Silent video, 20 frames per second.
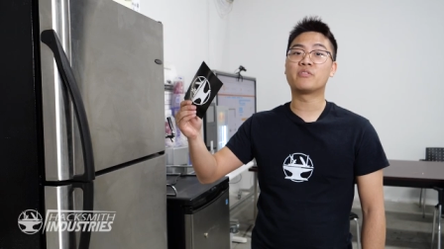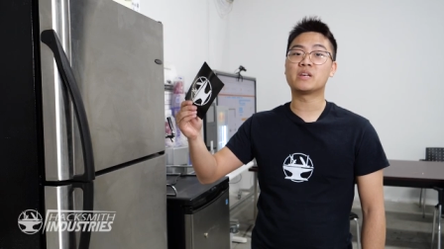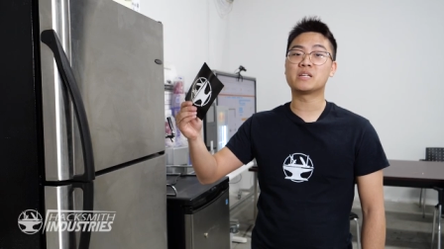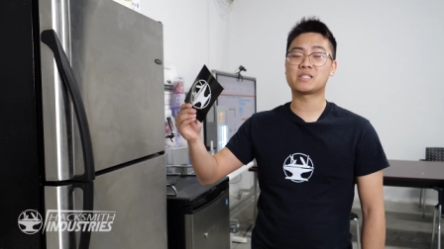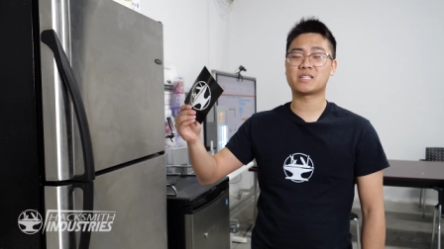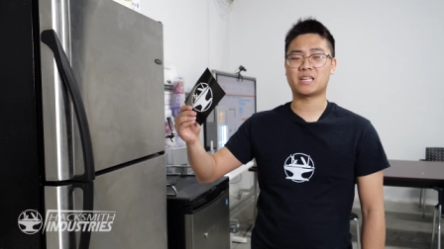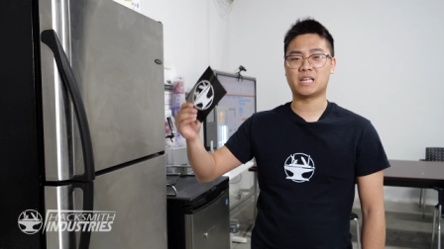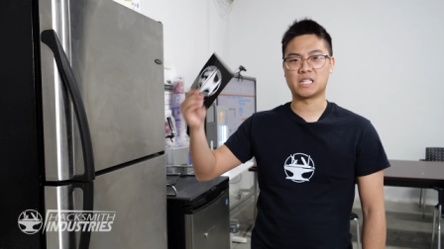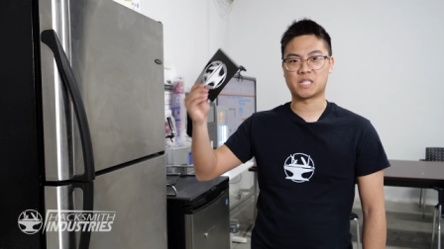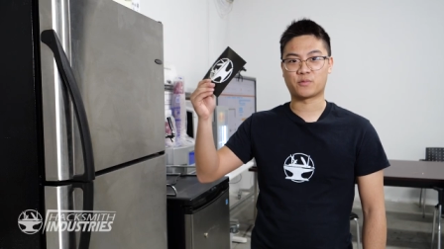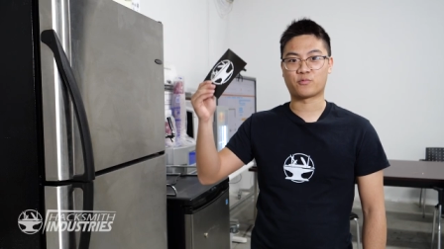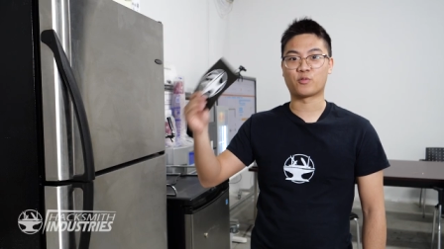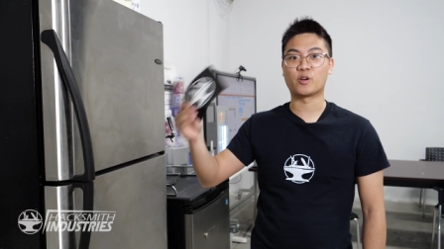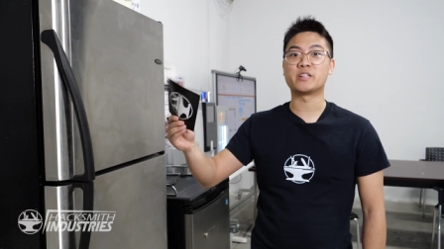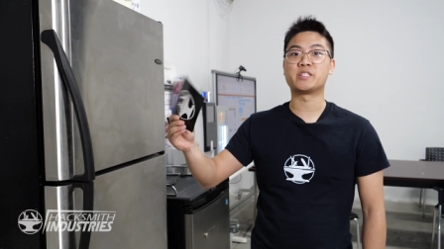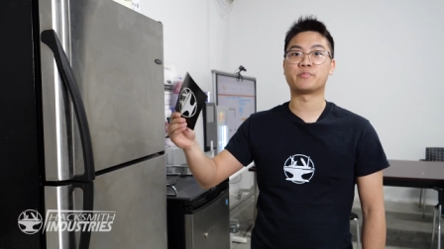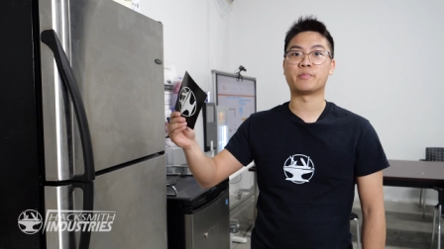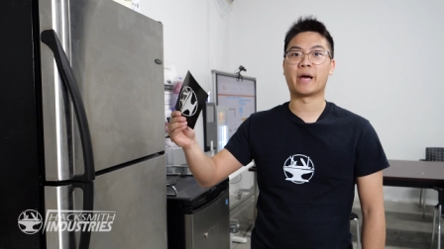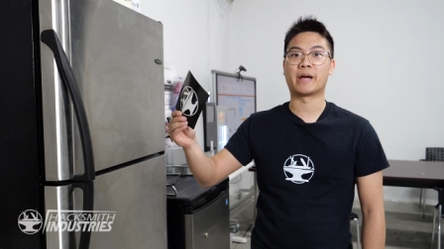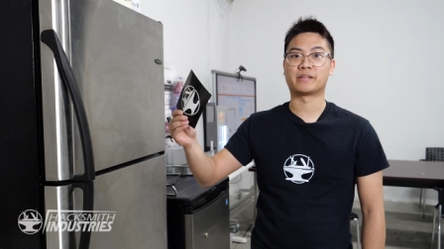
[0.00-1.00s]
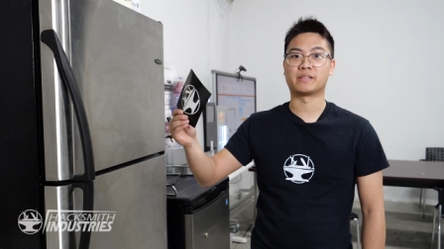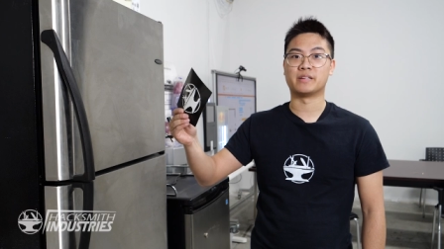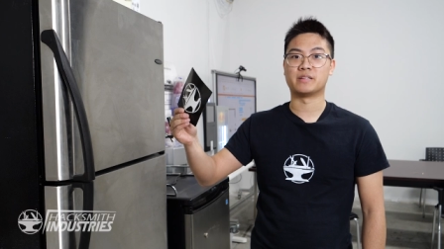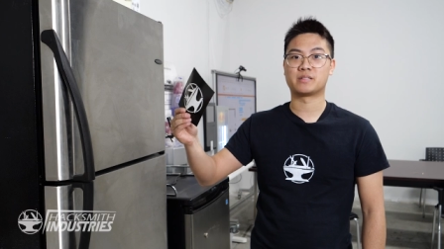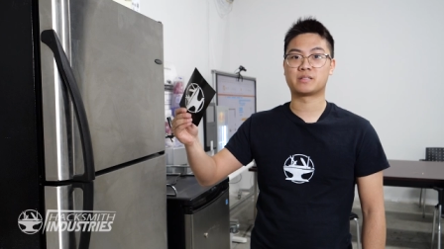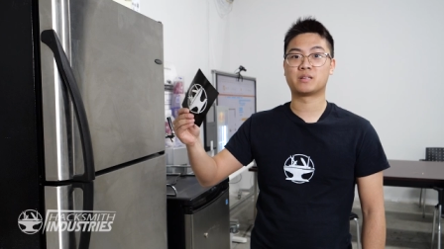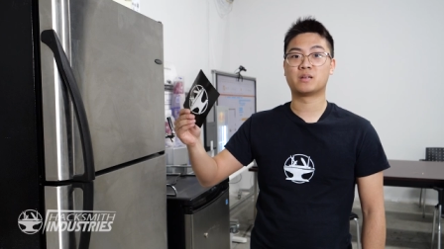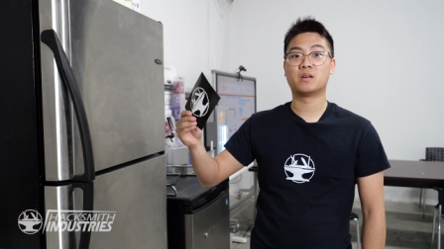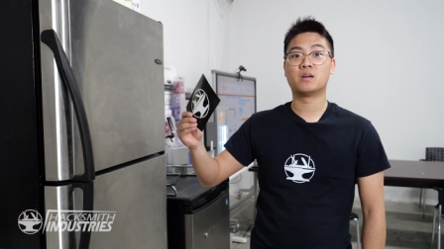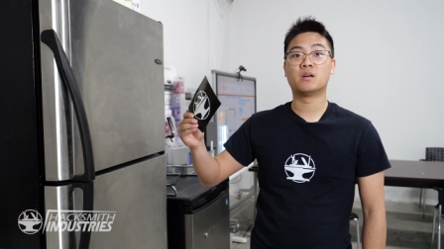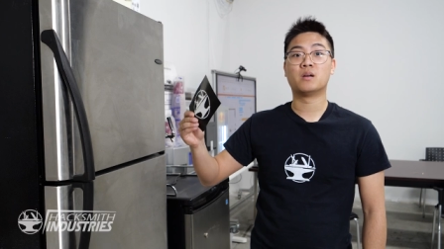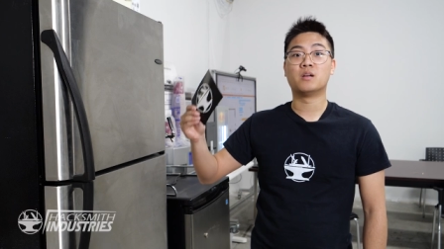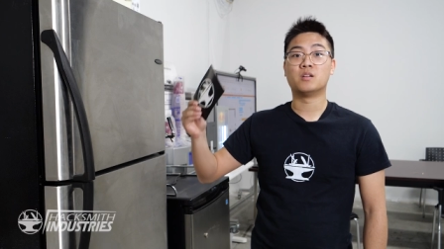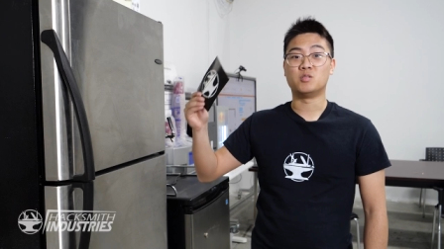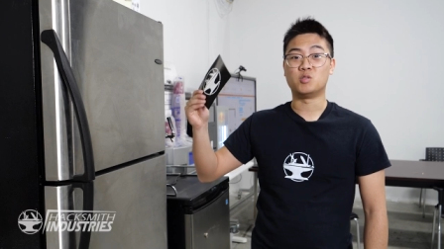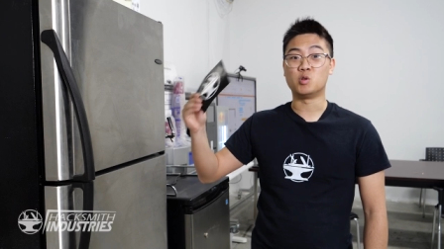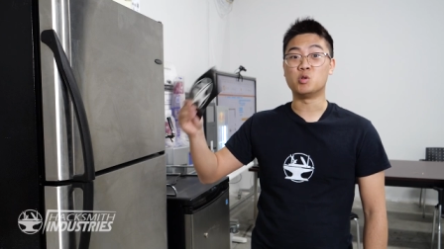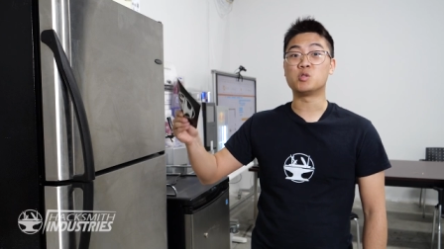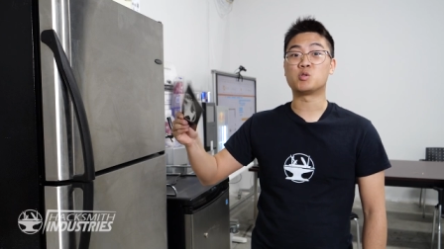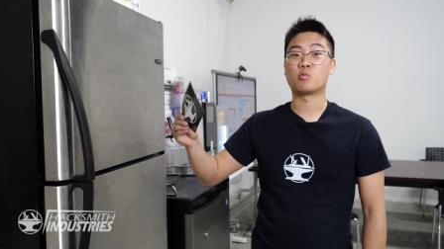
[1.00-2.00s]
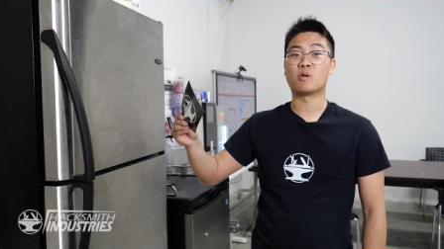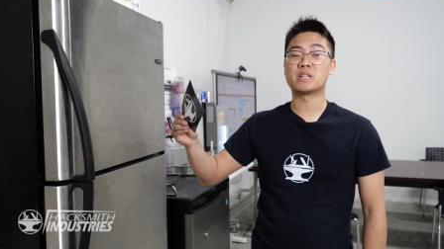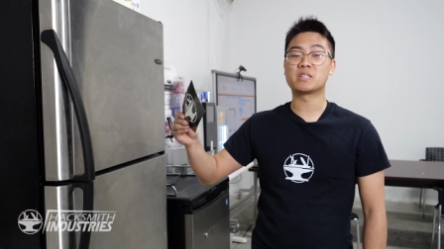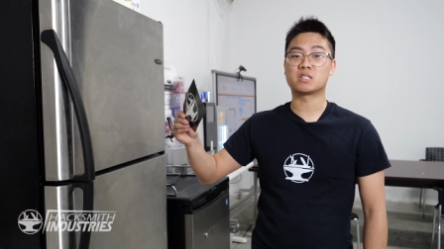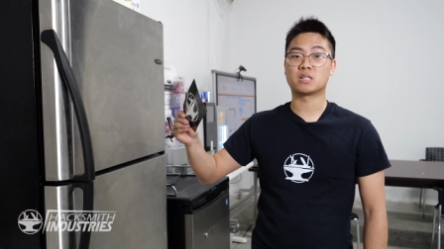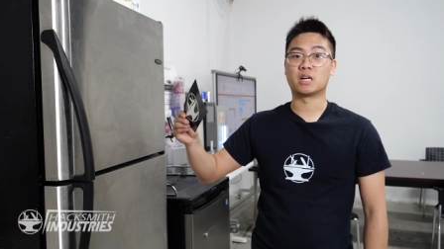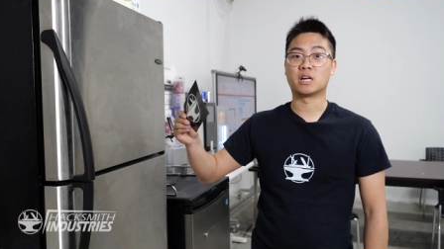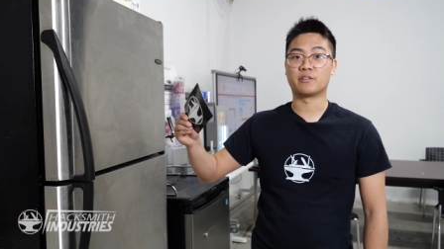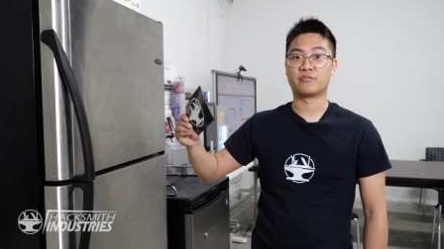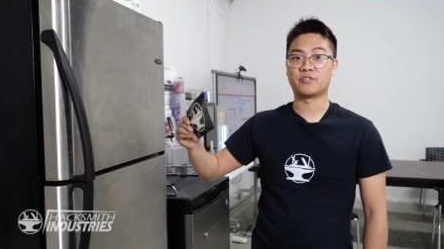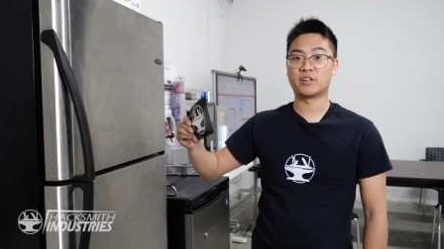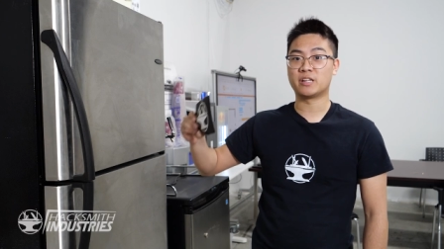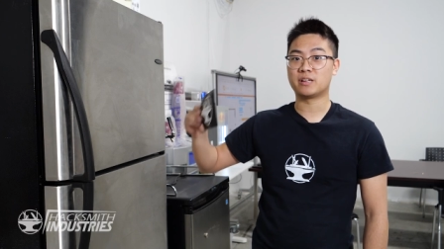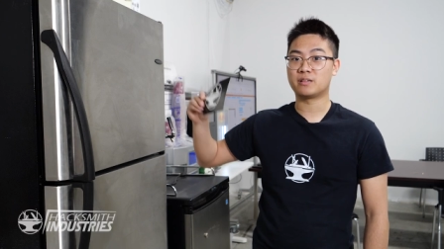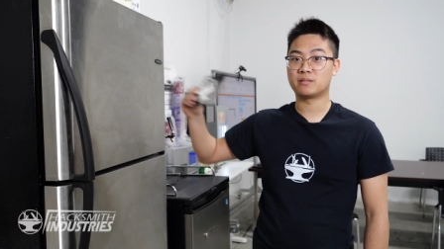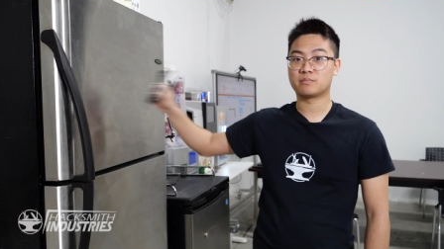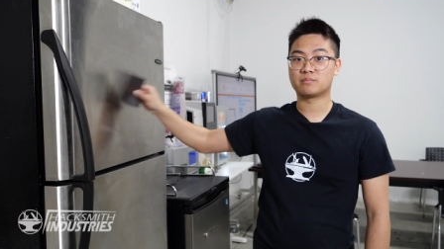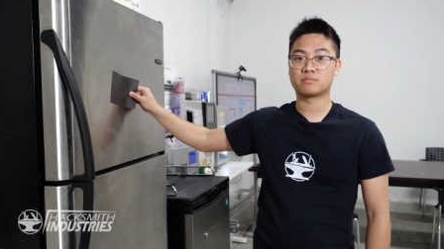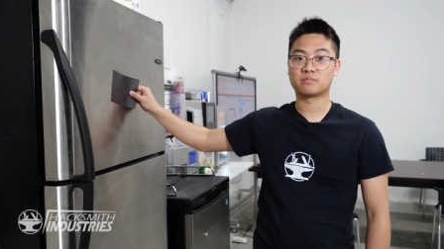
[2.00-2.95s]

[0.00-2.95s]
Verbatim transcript: of this is fridge magnets. Use one side of it